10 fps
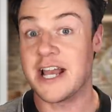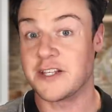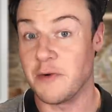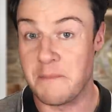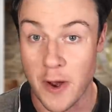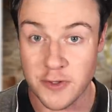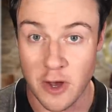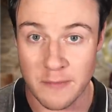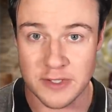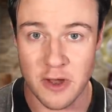so we're both
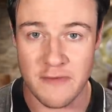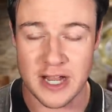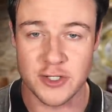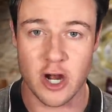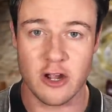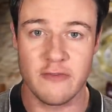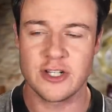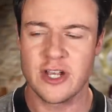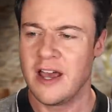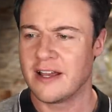going with Novak Djokovic.
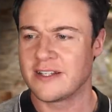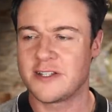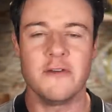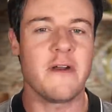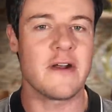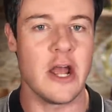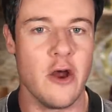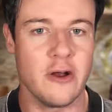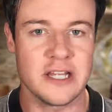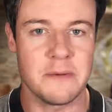Still very
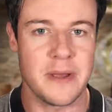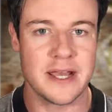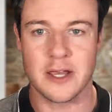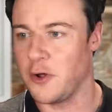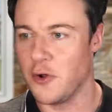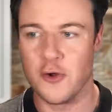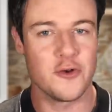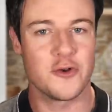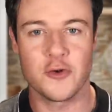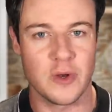early to pick who
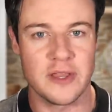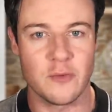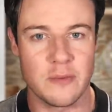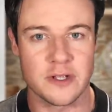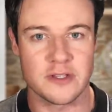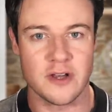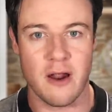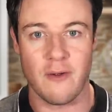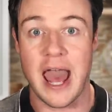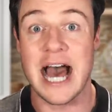could win the Wimbledon
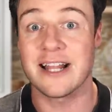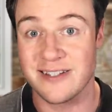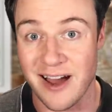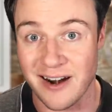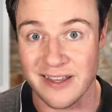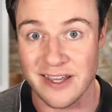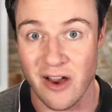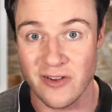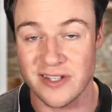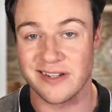title outside of the
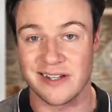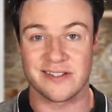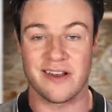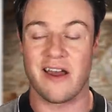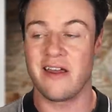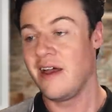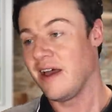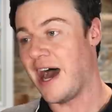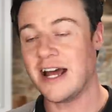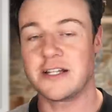GOATs, isn't it? So
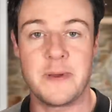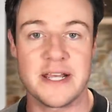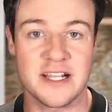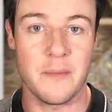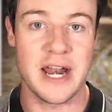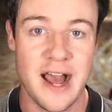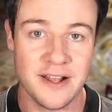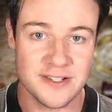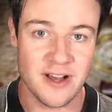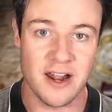hard to pick someone
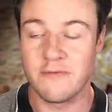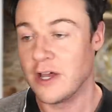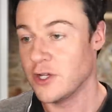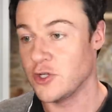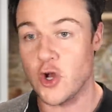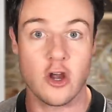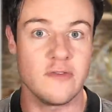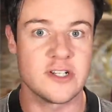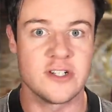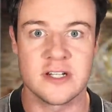outside of
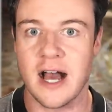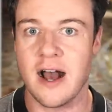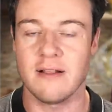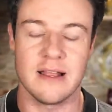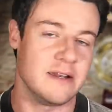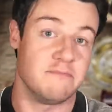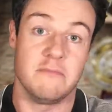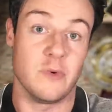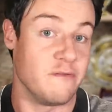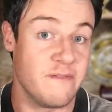Djokovic, Nadal, and,
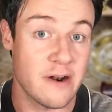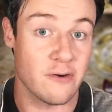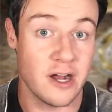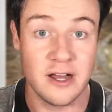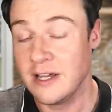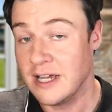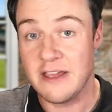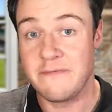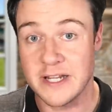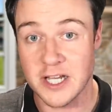well, Federer,
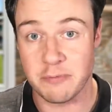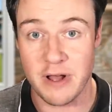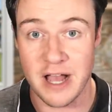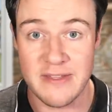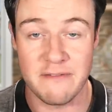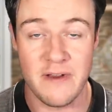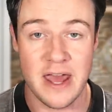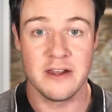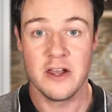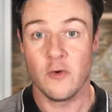if he does play that event.
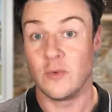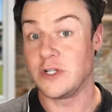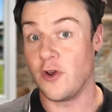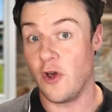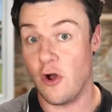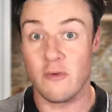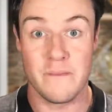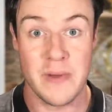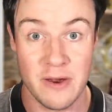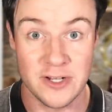We don't know
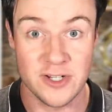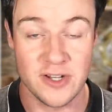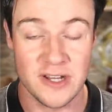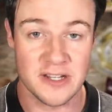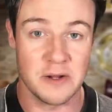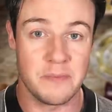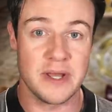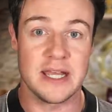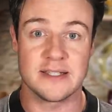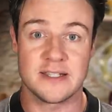how injured he's going to
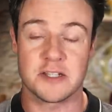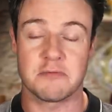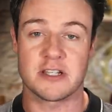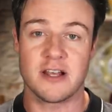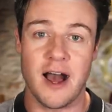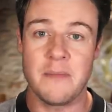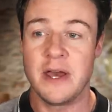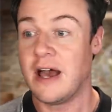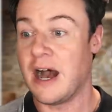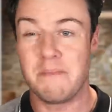be in 6 months' time.
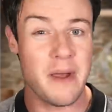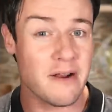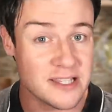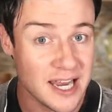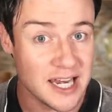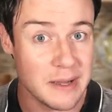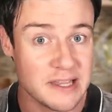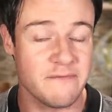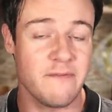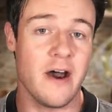Berrettini made the
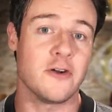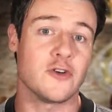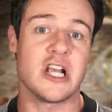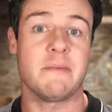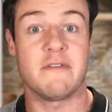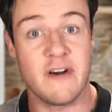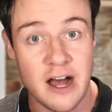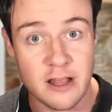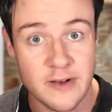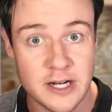final.
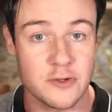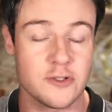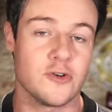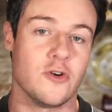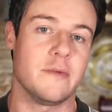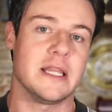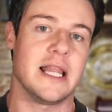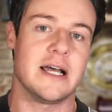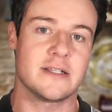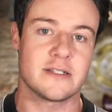Shapovalov had a good tournament
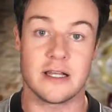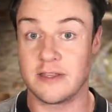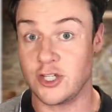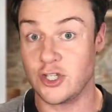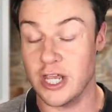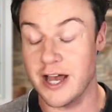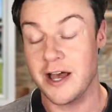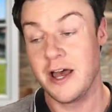this year.